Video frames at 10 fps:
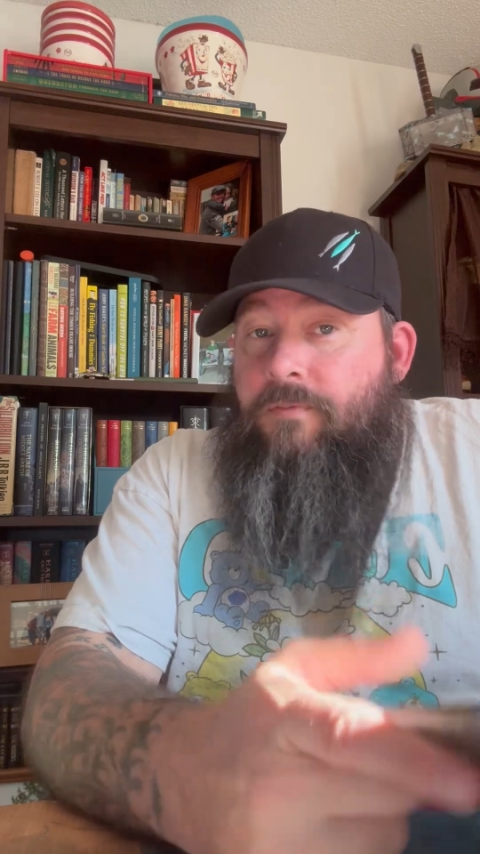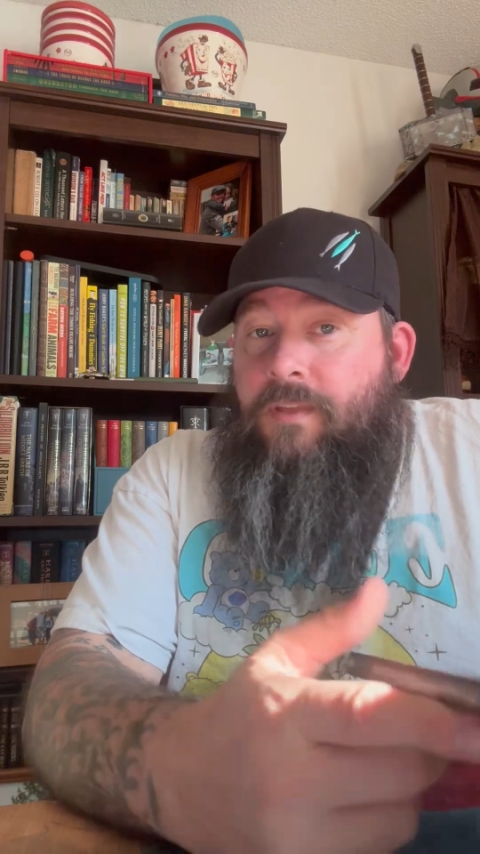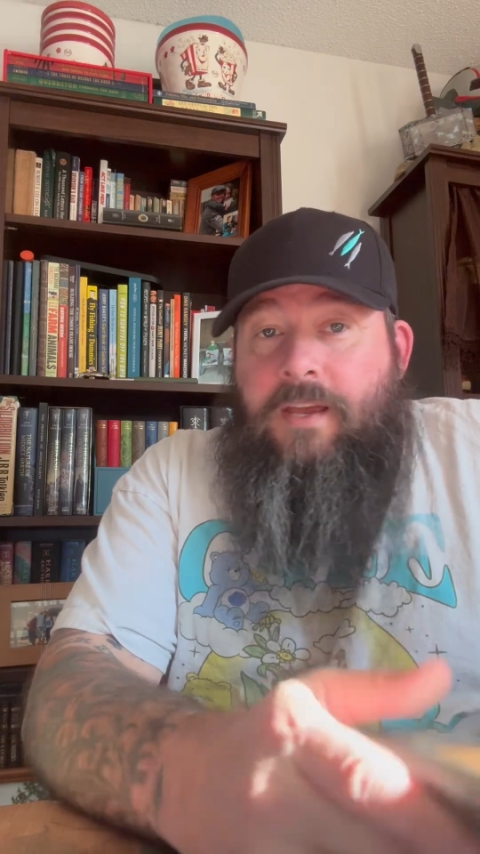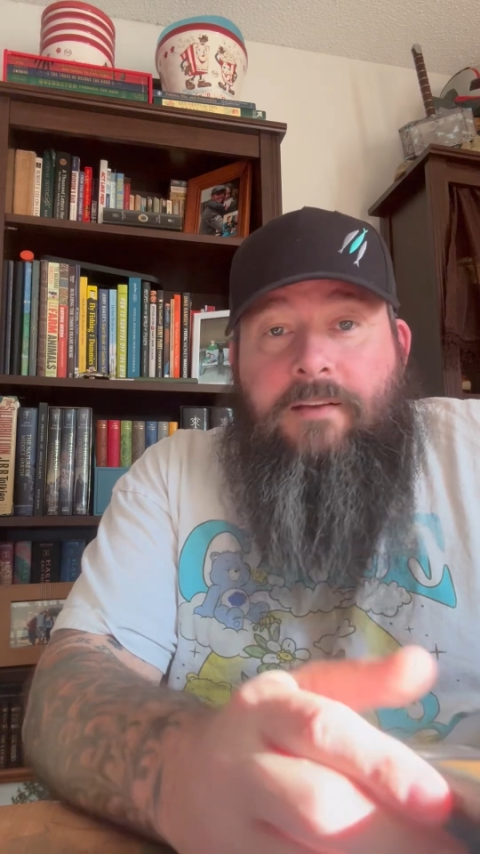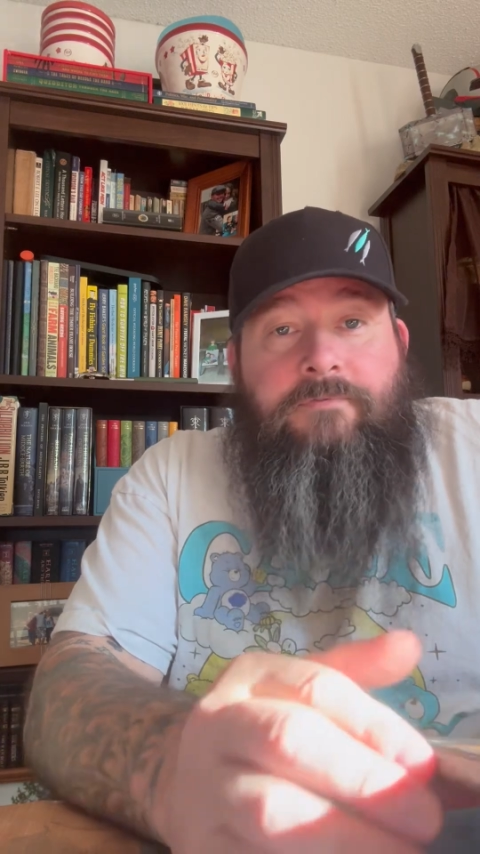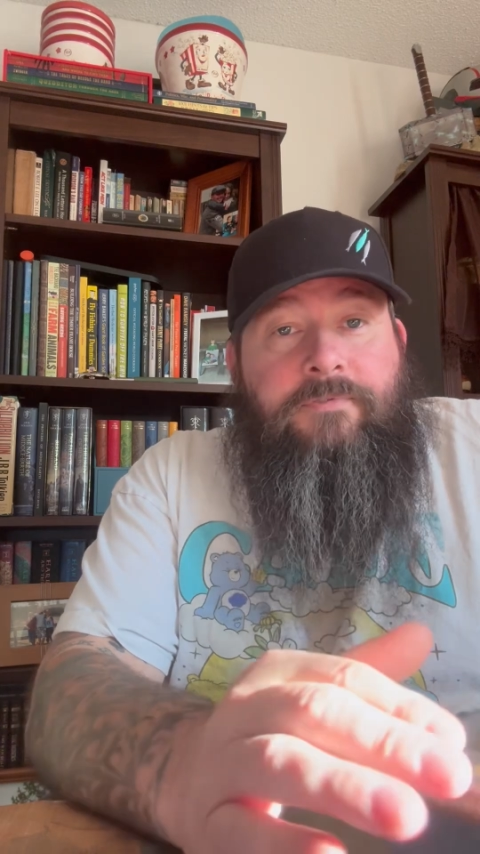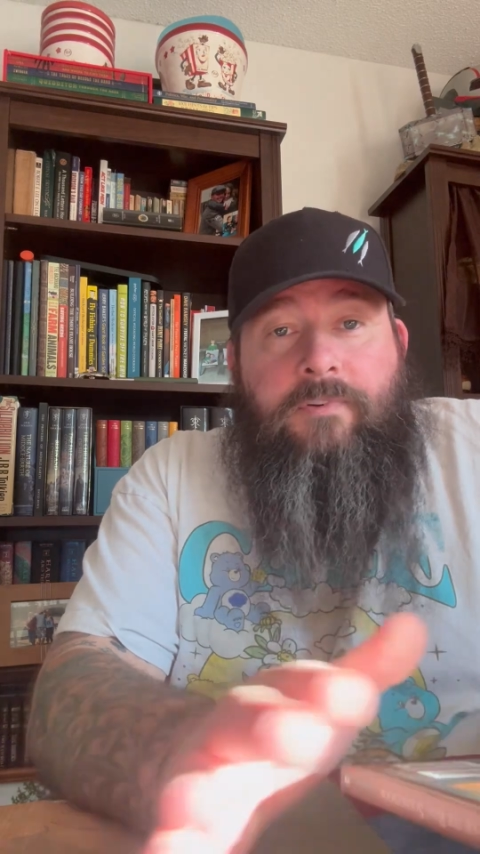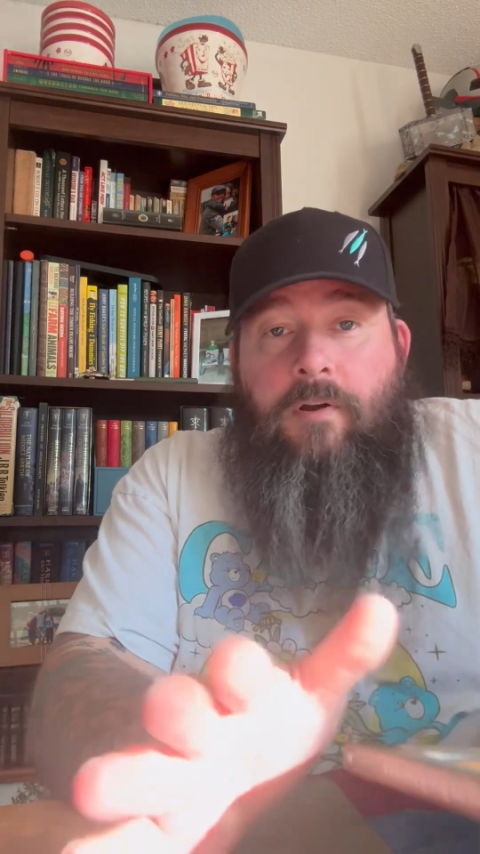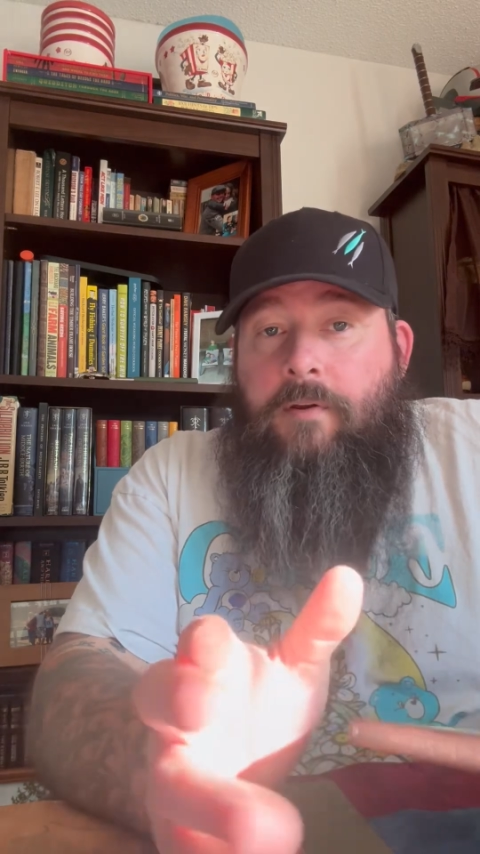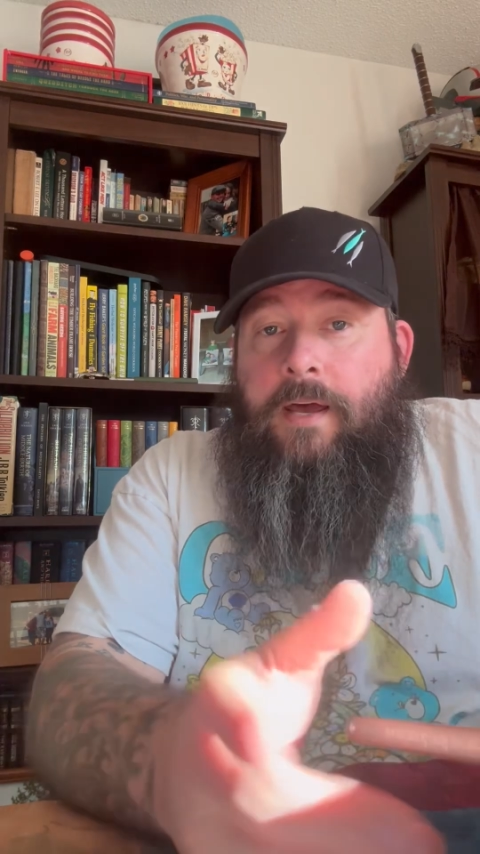They've
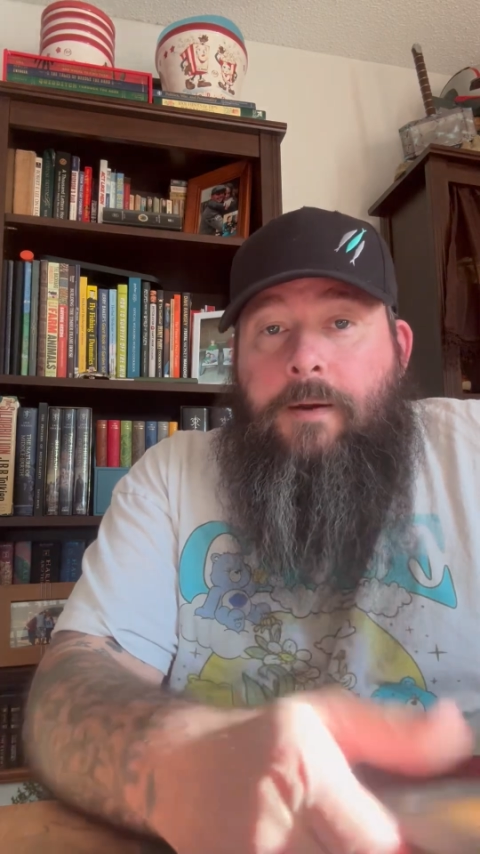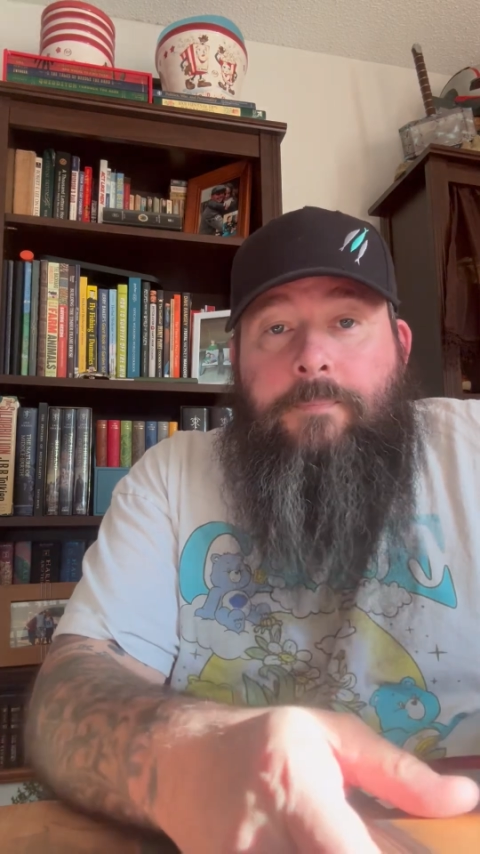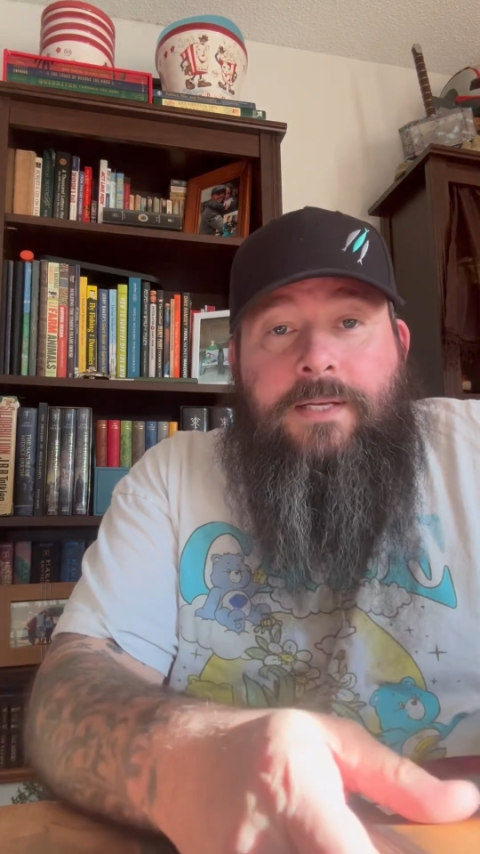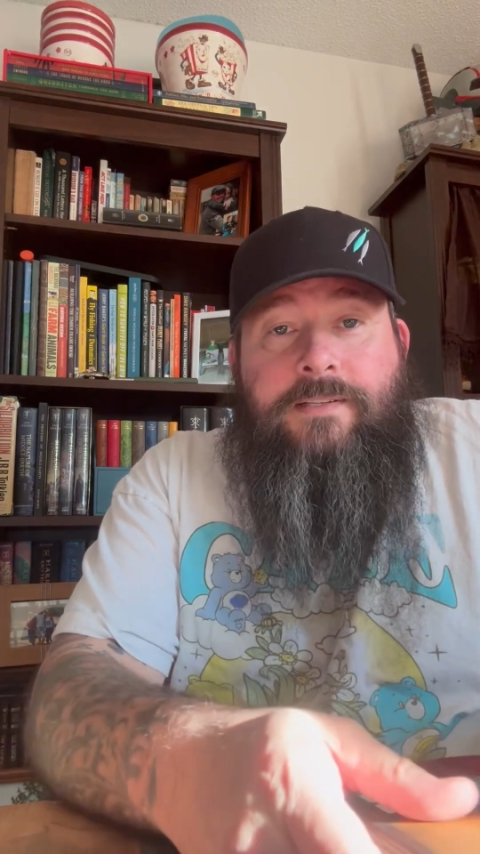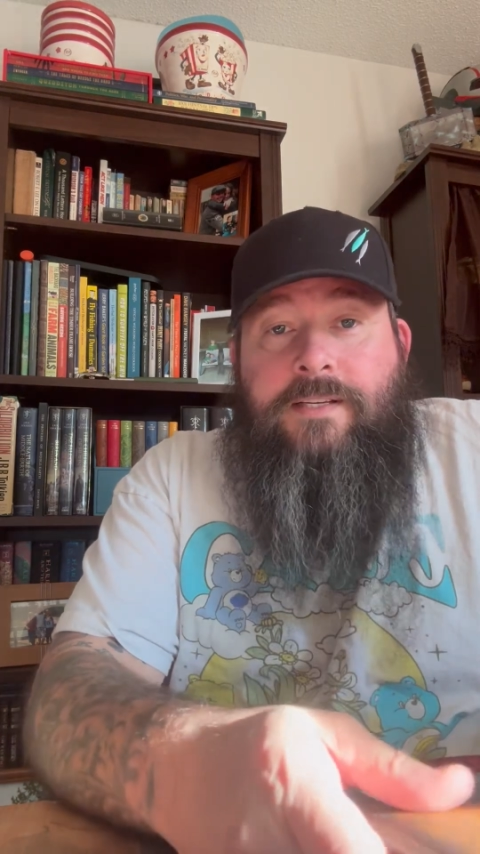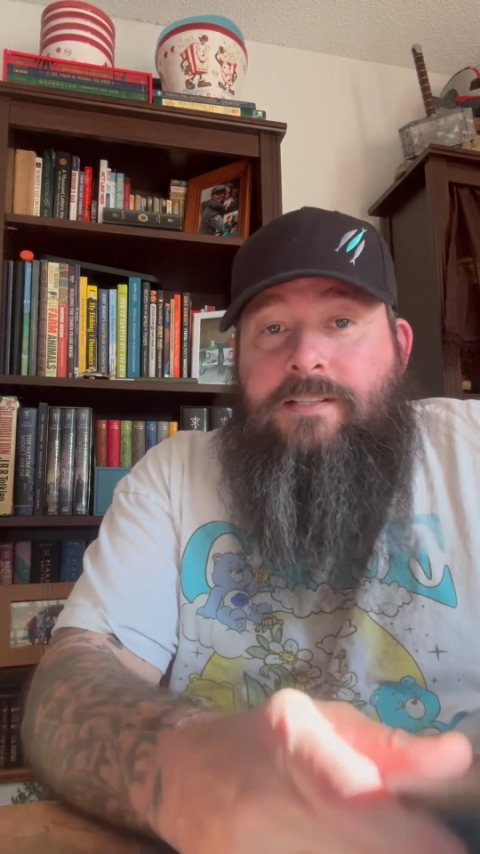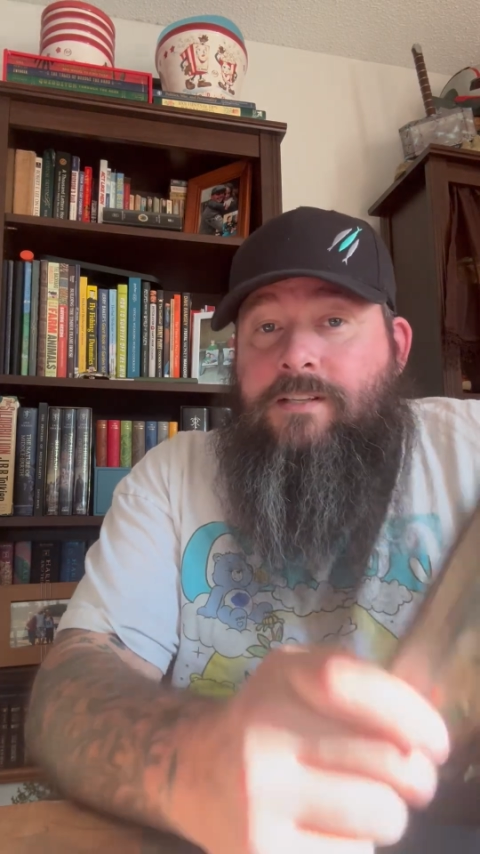gone out of business,